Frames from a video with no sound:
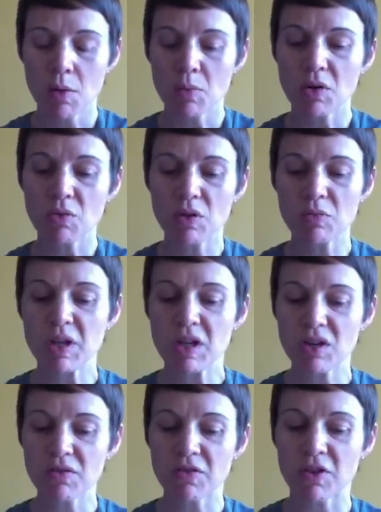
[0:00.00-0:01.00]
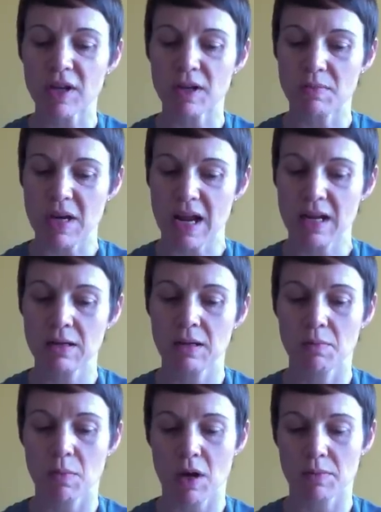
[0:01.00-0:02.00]
"But it would be good for him, Nate,"
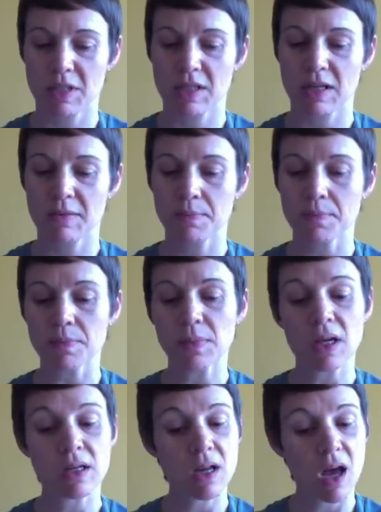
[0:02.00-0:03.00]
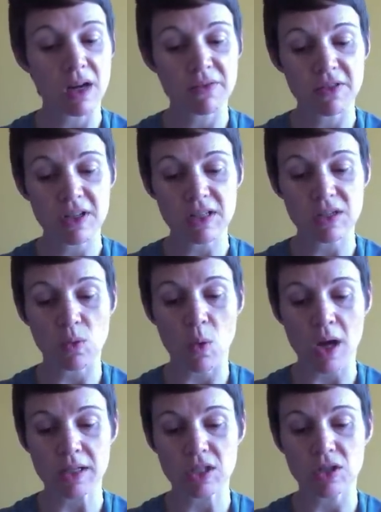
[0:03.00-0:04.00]
Mom said. "Not if he doesn't
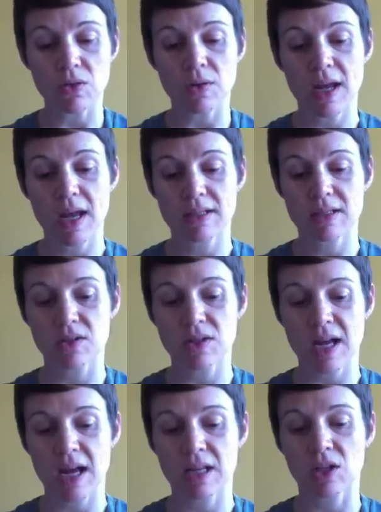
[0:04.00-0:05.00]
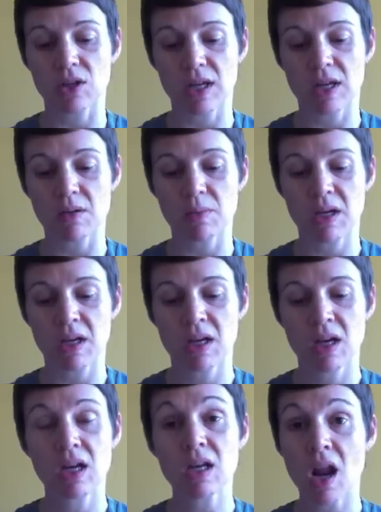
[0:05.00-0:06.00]
want to," answered Dad, looking at me.
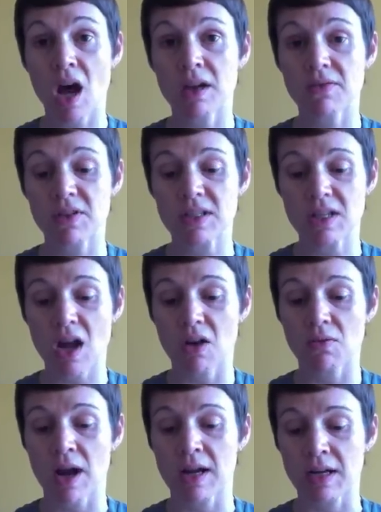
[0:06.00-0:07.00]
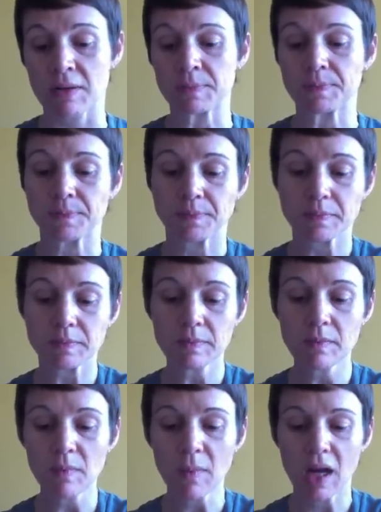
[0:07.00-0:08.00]
"Not if he's not ready."
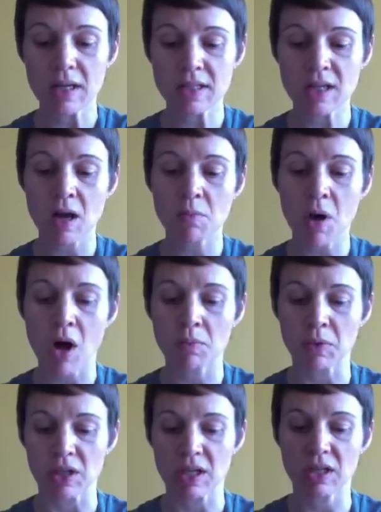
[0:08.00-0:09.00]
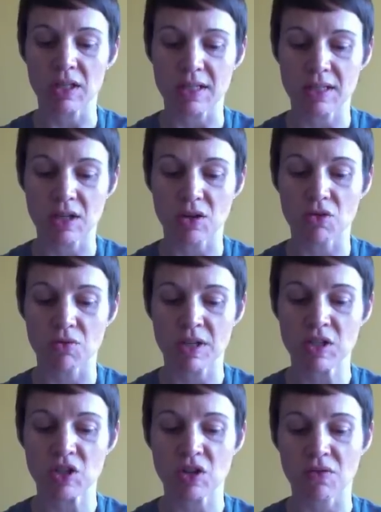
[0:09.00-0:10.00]
I saw Mom look at Lisa, who
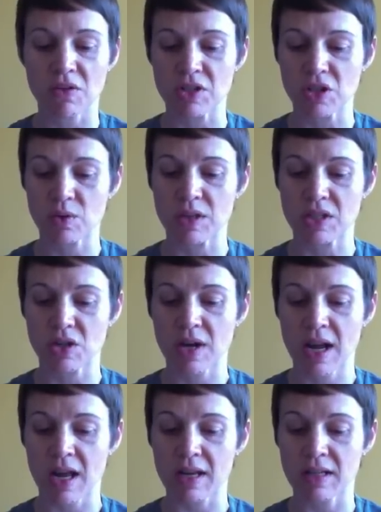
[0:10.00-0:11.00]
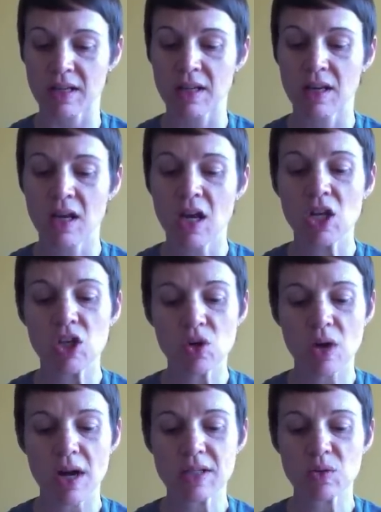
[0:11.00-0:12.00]
reached over and squeezed her hand.
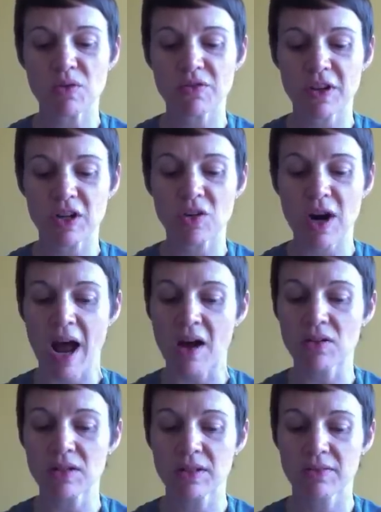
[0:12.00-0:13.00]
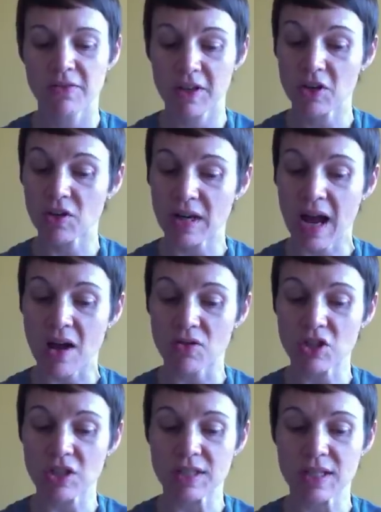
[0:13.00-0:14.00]
"You guys will figure it
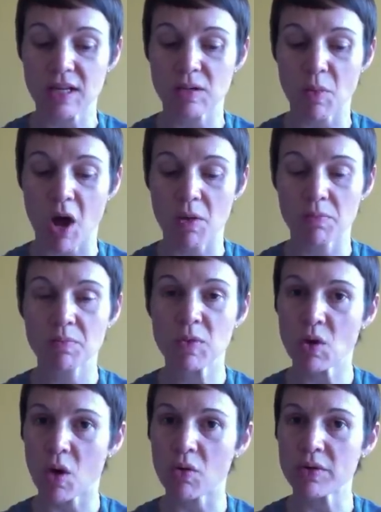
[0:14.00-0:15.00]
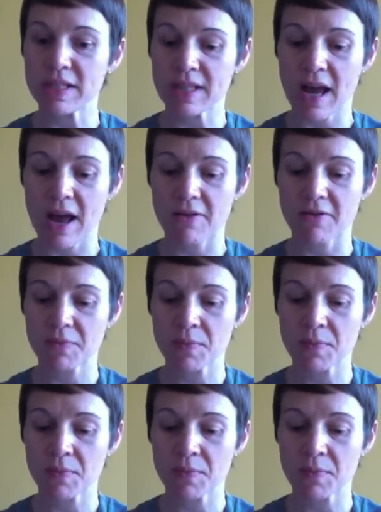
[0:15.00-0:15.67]
out," she said to Mom. "You always have."